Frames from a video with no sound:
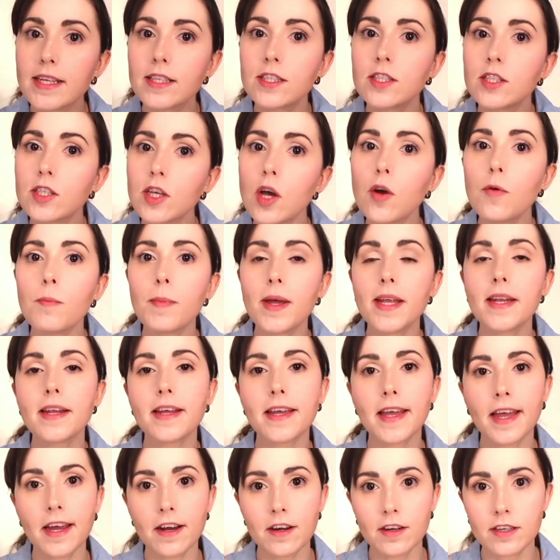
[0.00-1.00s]
so many
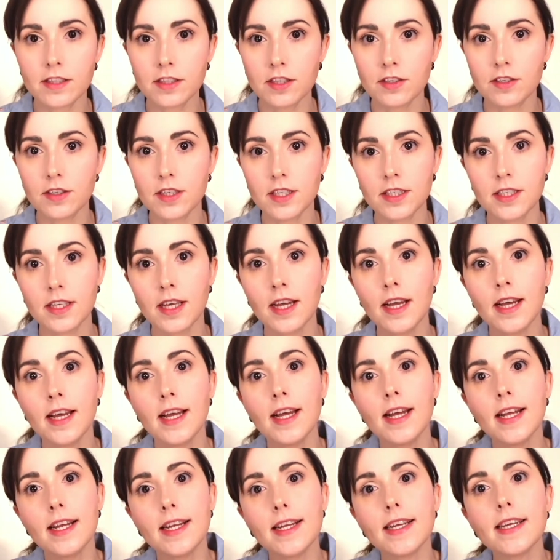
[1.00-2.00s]
characters,
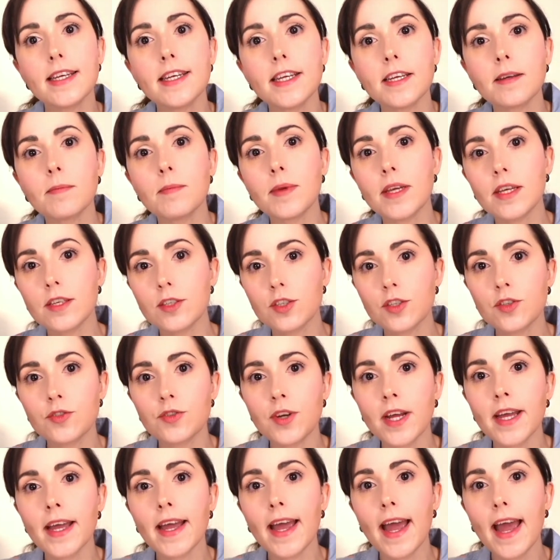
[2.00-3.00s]
leading me
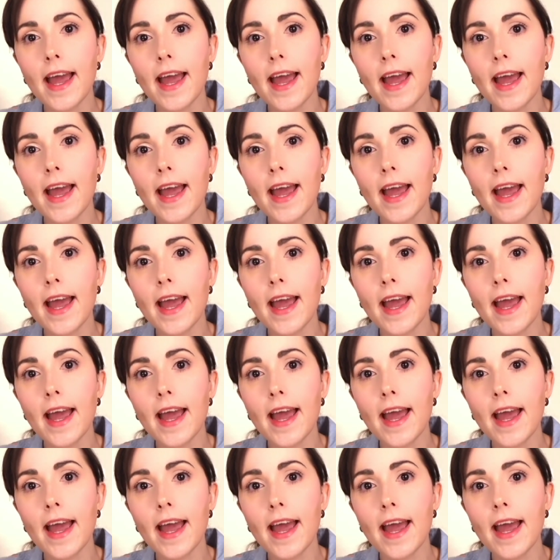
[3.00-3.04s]
astray